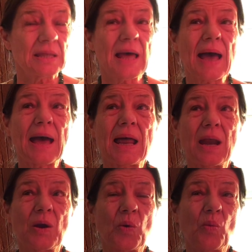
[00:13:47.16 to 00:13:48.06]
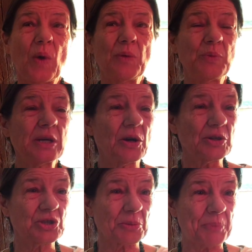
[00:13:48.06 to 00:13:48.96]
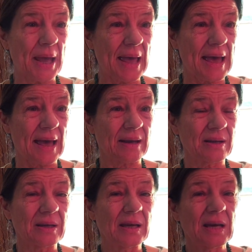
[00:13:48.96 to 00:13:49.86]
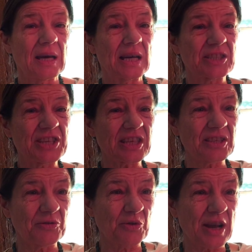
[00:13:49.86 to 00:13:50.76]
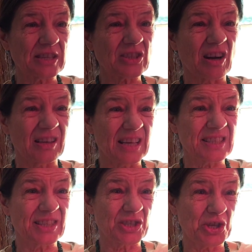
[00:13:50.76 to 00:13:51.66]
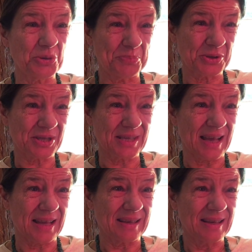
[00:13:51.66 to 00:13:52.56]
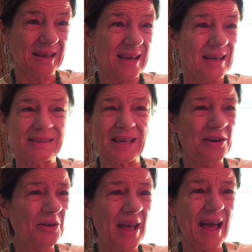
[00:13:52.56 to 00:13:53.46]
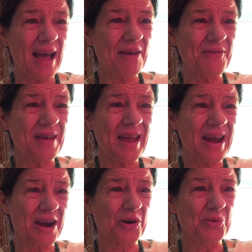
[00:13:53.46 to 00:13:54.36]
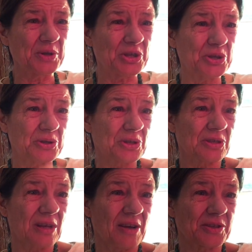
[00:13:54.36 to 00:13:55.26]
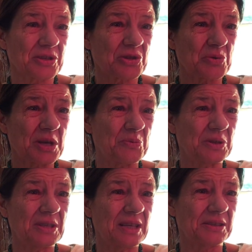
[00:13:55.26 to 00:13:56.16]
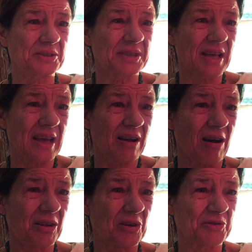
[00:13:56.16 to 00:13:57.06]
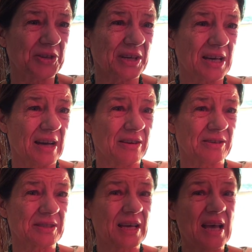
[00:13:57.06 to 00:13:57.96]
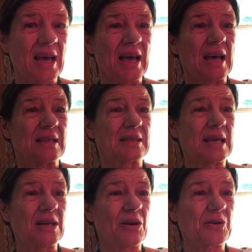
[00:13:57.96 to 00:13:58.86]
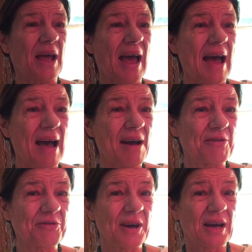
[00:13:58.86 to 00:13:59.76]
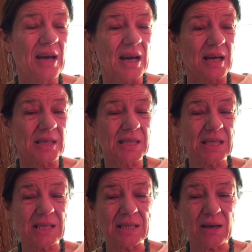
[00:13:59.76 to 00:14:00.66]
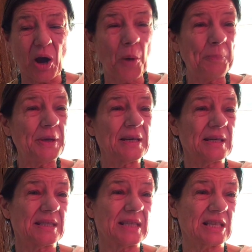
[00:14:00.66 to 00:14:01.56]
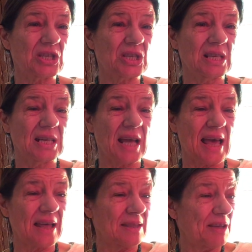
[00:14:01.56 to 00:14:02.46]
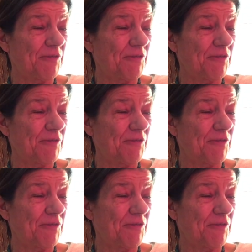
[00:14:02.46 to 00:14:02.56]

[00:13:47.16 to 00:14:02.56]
That when we go to Japan, addictive rates are less than 2%. They don't have heroin users on the street with needles laying all over the gutters. They don't have the opiate addiction and the